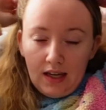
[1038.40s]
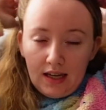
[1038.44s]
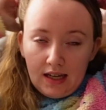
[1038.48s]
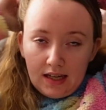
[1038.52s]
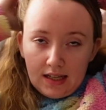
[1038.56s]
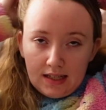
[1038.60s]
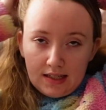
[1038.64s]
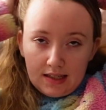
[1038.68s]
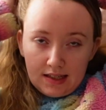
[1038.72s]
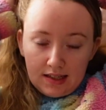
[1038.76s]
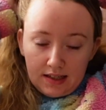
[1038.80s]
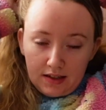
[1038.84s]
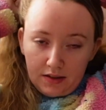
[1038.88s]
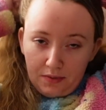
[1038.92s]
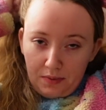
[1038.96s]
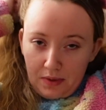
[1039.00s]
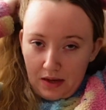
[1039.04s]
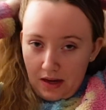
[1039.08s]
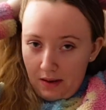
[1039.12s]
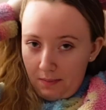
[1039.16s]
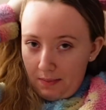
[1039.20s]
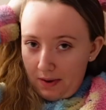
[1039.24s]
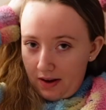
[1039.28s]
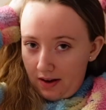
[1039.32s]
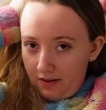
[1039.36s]
can still be
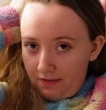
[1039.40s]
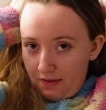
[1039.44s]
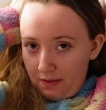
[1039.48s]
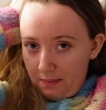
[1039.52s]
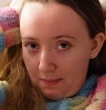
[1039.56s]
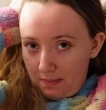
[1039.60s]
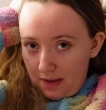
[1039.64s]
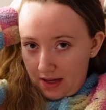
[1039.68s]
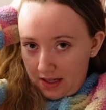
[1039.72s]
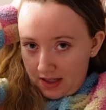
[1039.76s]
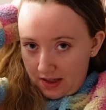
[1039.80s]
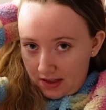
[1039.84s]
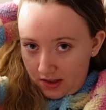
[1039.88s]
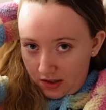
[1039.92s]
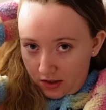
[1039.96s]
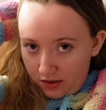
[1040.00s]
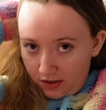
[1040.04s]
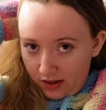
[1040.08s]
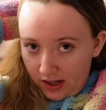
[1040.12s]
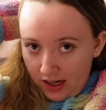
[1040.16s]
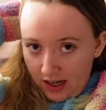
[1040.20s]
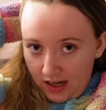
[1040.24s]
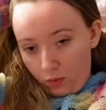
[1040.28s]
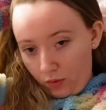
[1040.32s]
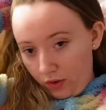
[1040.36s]
a bit of a
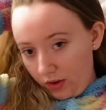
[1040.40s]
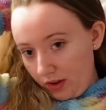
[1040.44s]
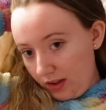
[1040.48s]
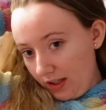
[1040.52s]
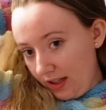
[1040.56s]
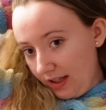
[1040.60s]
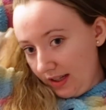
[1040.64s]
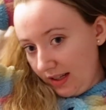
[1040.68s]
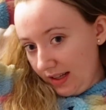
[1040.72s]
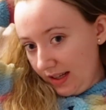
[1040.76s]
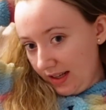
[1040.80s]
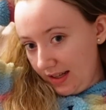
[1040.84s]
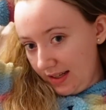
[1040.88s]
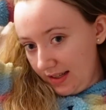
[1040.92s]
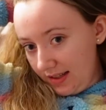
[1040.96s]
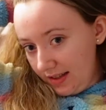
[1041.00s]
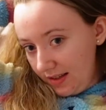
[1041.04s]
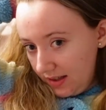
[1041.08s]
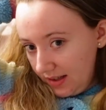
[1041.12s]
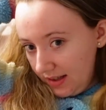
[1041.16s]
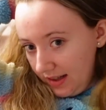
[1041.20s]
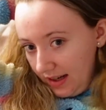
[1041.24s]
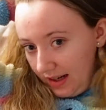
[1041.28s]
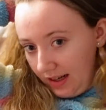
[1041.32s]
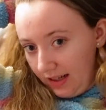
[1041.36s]
mystery. One thing that is
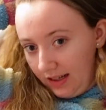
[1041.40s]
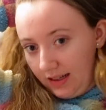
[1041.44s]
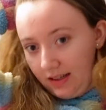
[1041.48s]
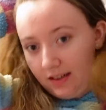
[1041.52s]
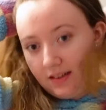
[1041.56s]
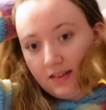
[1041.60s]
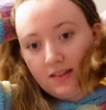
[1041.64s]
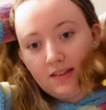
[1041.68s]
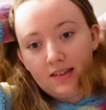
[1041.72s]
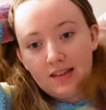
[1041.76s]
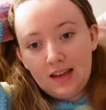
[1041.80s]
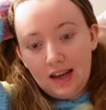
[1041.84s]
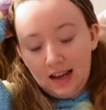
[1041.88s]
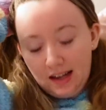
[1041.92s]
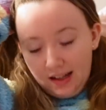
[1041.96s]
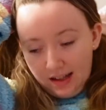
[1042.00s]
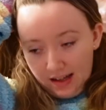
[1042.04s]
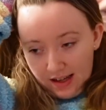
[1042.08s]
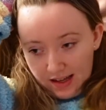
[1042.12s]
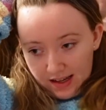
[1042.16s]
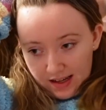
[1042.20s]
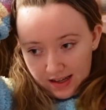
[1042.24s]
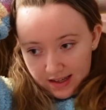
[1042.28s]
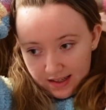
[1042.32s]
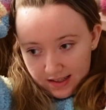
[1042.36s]
slightly
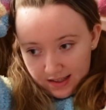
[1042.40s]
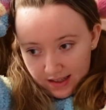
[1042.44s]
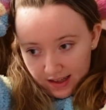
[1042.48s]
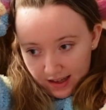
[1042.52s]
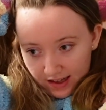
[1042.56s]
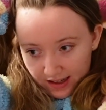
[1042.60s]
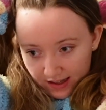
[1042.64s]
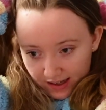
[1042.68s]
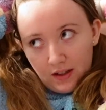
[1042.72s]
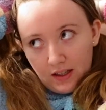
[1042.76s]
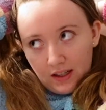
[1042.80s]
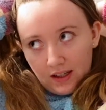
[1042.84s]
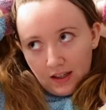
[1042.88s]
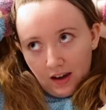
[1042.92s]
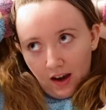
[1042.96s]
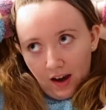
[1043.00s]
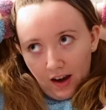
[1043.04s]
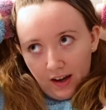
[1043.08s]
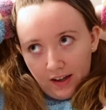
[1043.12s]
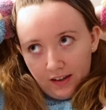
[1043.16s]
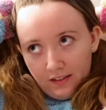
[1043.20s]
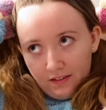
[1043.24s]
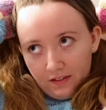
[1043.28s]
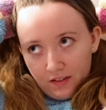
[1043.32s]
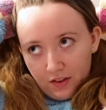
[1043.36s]
unsettling is that he
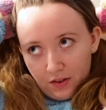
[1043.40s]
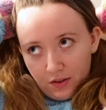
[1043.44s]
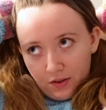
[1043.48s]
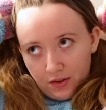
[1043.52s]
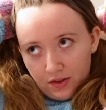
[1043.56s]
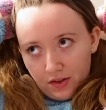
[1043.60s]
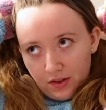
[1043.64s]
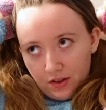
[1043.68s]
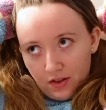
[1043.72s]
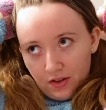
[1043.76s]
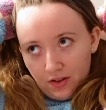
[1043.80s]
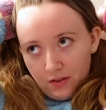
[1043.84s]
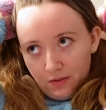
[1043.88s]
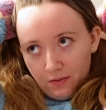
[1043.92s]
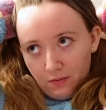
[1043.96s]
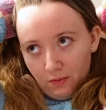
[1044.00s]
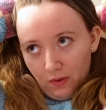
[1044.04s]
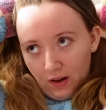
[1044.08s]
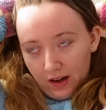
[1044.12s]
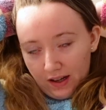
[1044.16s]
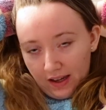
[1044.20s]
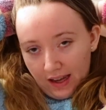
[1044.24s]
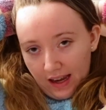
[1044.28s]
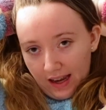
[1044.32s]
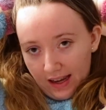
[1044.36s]
kind of knows
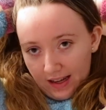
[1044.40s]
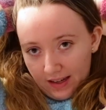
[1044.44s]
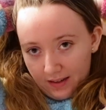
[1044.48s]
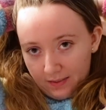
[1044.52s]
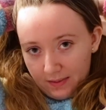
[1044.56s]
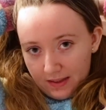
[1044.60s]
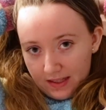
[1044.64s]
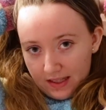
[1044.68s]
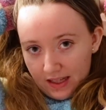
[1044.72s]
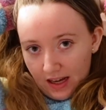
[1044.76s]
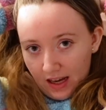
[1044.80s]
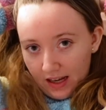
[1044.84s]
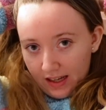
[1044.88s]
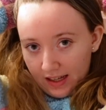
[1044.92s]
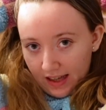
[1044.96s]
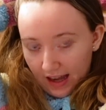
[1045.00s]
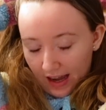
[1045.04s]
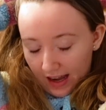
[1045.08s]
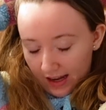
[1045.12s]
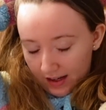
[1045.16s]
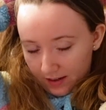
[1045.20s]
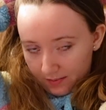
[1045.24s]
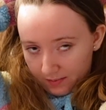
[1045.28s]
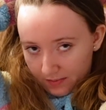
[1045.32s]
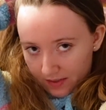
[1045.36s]
what Callum is
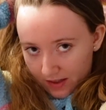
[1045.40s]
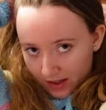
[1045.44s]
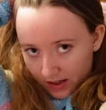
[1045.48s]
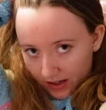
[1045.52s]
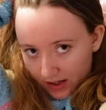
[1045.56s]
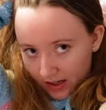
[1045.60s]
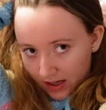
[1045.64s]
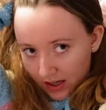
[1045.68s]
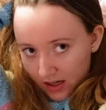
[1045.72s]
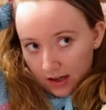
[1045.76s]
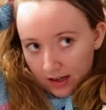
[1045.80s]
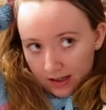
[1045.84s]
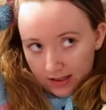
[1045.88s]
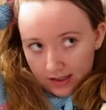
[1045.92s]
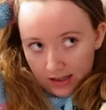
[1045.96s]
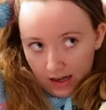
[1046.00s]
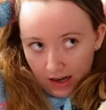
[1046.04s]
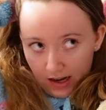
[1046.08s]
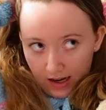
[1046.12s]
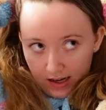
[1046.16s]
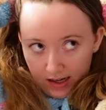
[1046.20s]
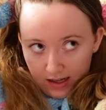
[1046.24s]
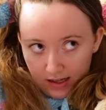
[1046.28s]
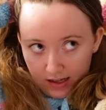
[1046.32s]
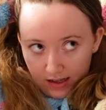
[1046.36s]

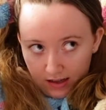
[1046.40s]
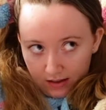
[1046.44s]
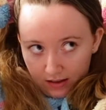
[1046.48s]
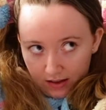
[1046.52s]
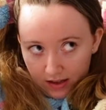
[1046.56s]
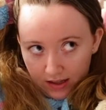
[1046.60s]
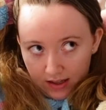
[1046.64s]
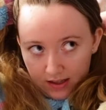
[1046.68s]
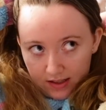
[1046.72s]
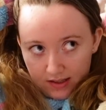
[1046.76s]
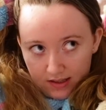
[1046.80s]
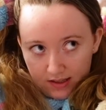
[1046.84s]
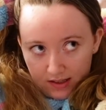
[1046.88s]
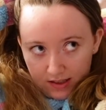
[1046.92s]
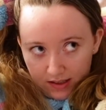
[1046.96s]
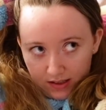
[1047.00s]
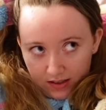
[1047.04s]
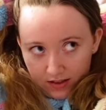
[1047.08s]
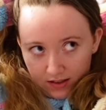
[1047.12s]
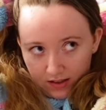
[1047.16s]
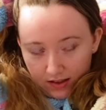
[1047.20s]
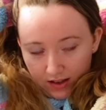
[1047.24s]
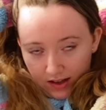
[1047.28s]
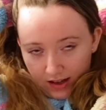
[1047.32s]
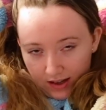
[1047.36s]
like. He
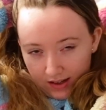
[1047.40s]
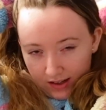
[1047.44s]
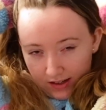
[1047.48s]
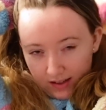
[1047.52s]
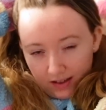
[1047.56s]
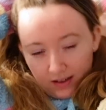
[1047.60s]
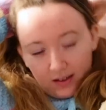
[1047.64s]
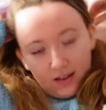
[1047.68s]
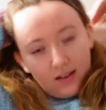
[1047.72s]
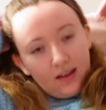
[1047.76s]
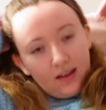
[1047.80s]
still kind of